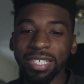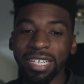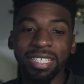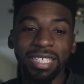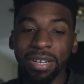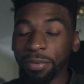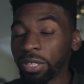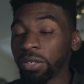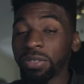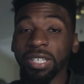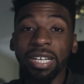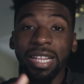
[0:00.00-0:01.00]
As I said, when you're
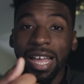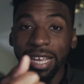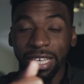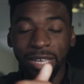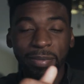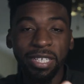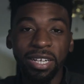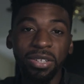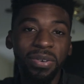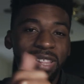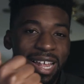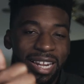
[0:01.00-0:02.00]
using a Glidecam, it's gonna
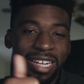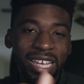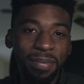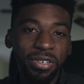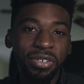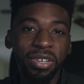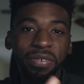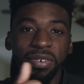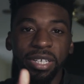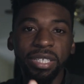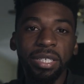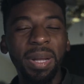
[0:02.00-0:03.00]
do a lot of damage on your
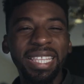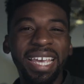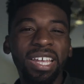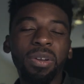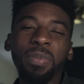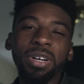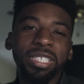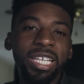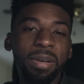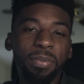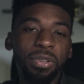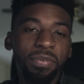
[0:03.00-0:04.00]
wrist, but the handlebar
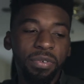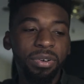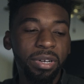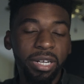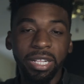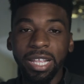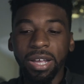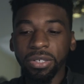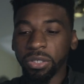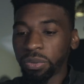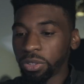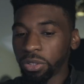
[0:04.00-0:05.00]
setup on the Ronin
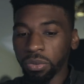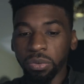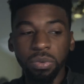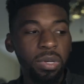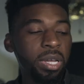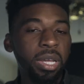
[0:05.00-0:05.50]
allows you to,